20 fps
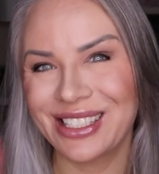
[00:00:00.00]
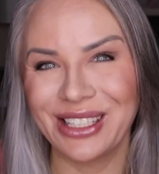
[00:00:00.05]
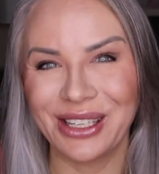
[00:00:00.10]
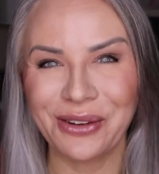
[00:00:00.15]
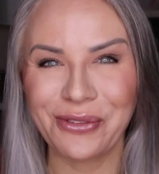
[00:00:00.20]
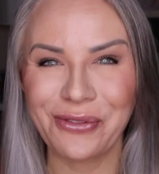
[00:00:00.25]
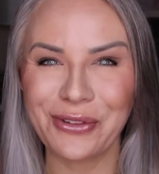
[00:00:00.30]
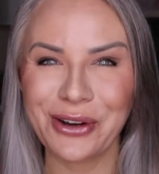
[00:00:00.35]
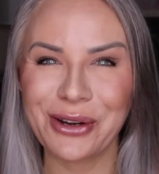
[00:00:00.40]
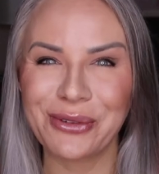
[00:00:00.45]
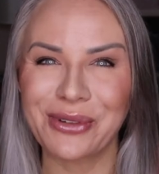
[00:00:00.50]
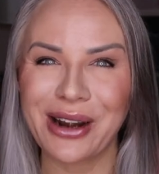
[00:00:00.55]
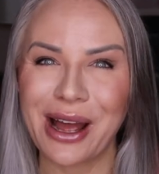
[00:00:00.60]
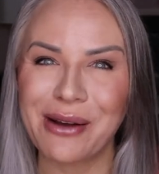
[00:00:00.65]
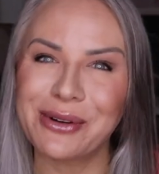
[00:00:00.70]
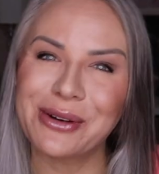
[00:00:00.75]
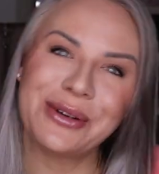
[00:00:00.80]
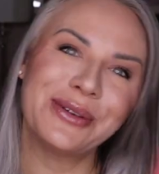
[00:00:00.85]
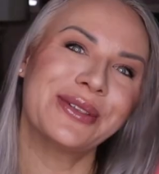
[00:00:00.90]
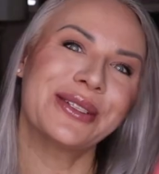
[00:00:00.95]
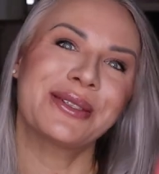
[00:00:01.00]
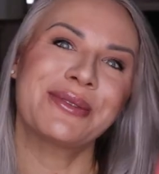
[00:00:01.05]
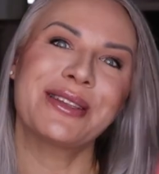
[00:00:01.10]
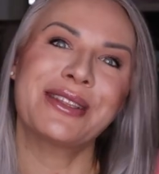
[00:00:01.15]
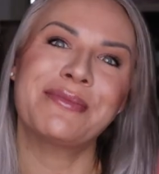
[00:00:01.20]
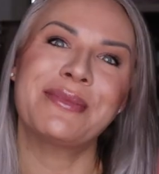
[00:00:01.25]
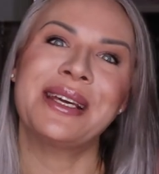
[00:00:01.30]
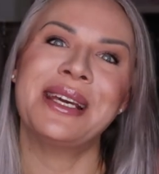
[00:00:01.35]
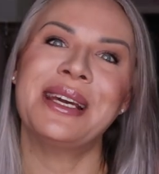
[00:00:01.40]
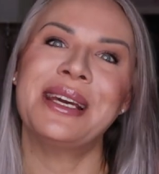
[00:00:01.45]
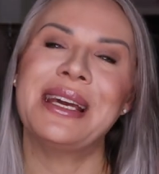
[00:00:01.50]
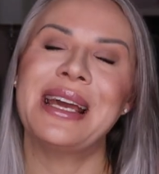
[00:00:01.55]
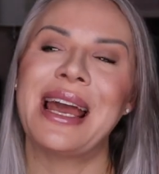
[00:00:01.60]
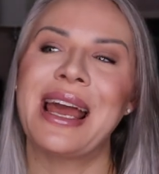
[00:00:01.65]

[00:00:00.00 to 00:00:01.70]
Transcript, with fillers: different rabbit holes with me